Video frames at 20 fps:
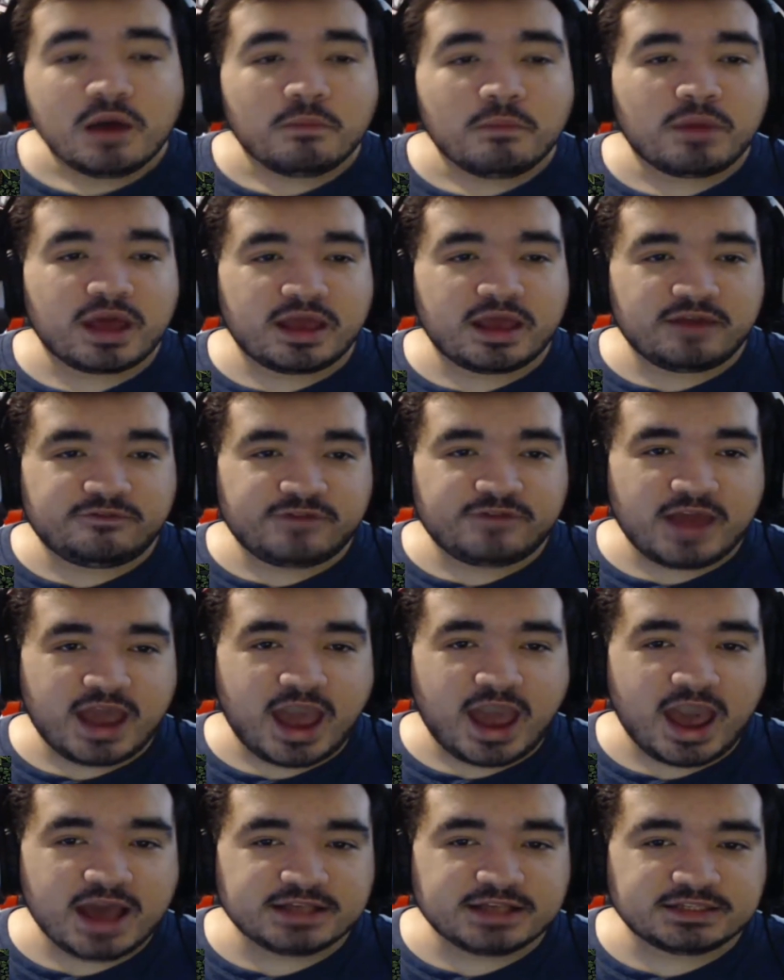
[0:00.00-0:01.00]
But if it
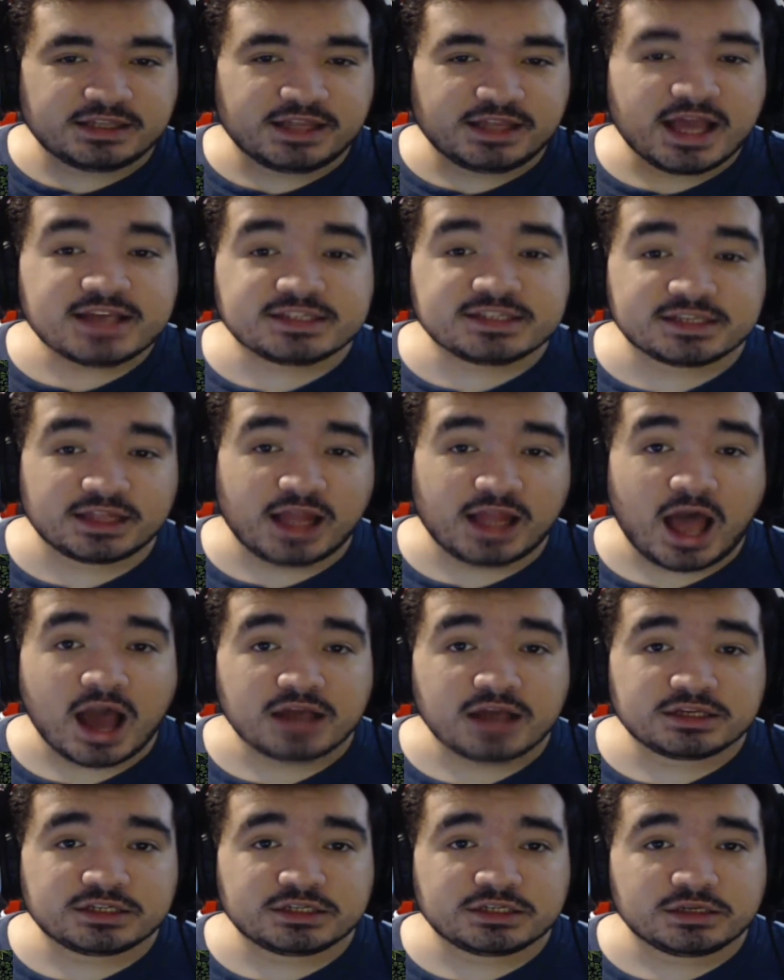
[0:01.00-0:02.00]
has less
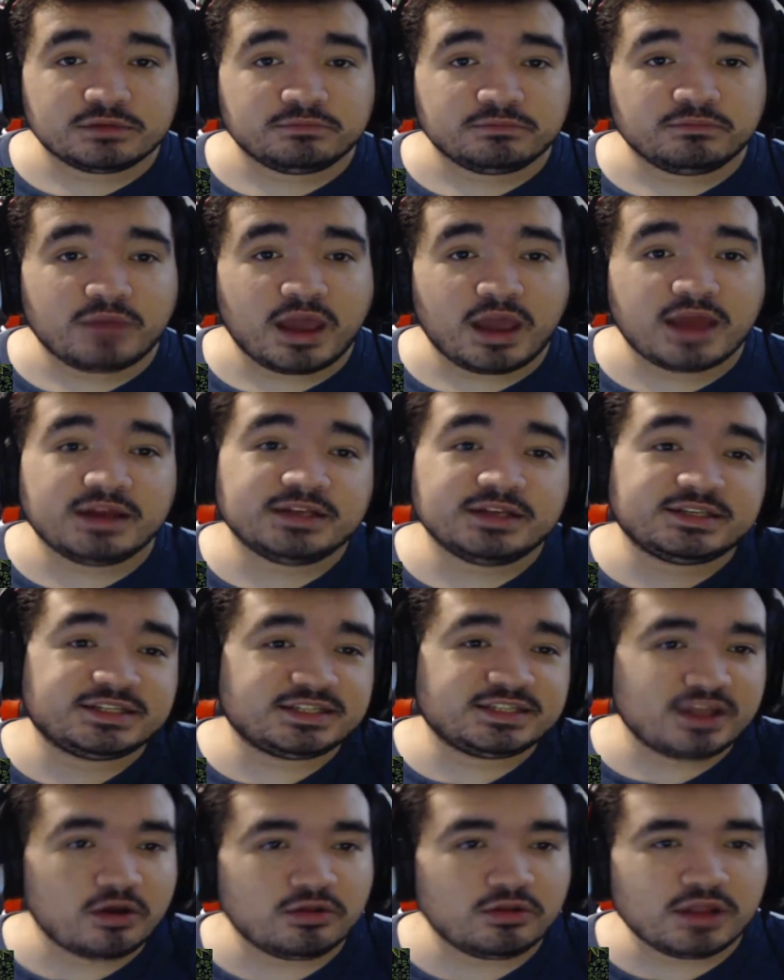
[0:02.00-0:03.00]
locks and it's
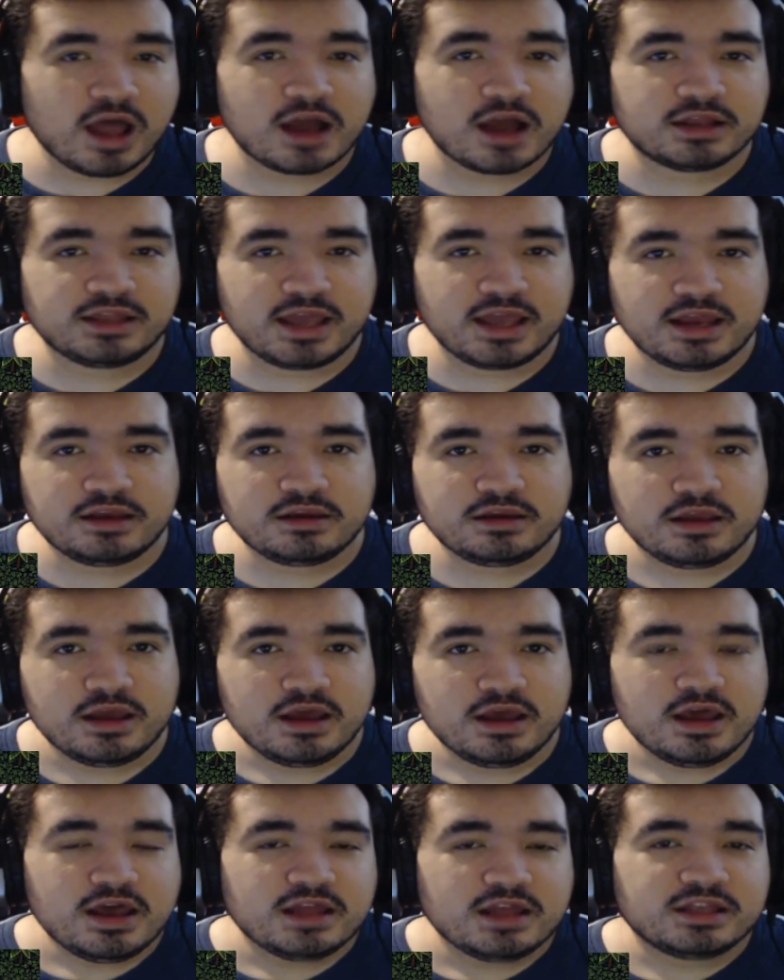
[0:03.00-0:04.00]
still locked in,
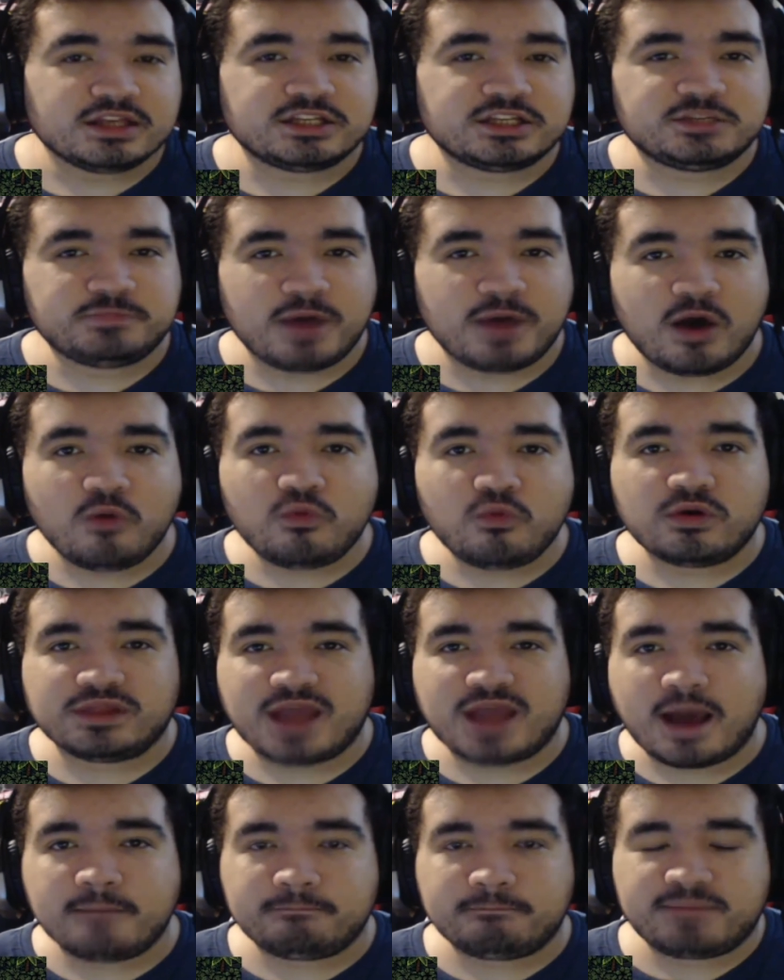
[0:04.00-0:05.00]
the spell will
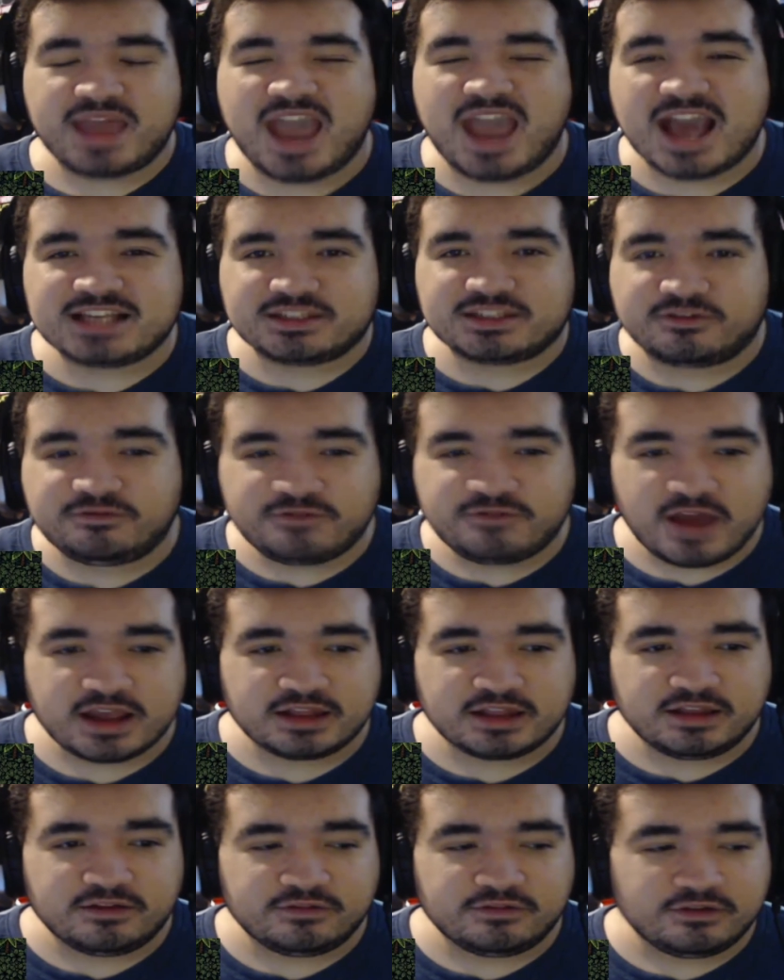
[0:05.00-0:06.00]
not be as
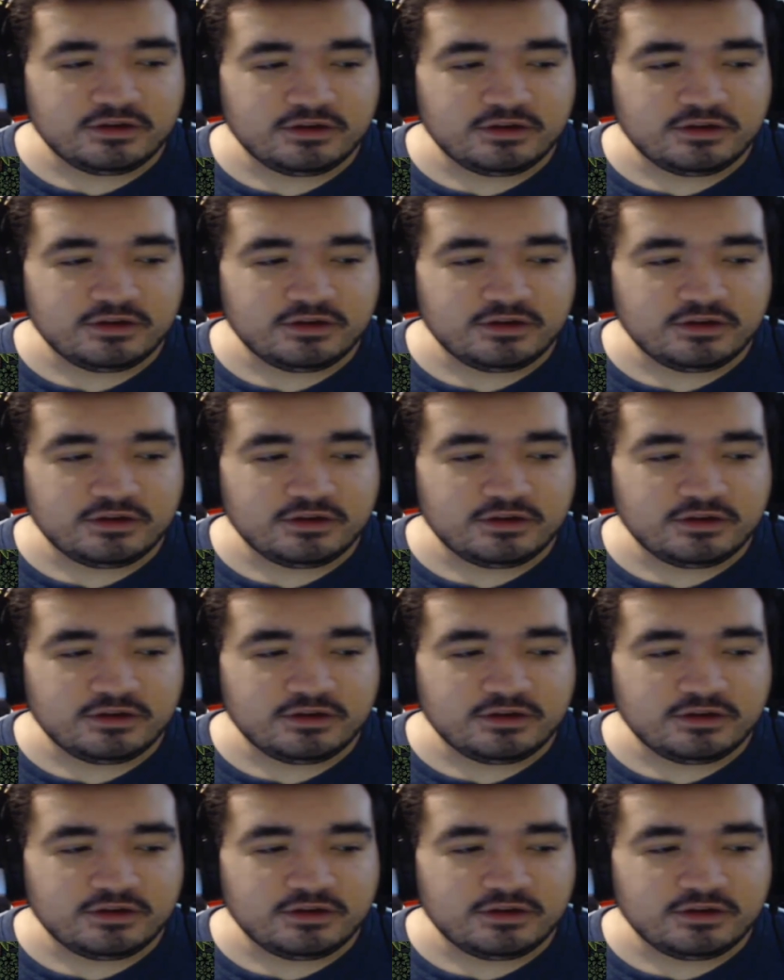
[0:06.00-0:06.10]
effective.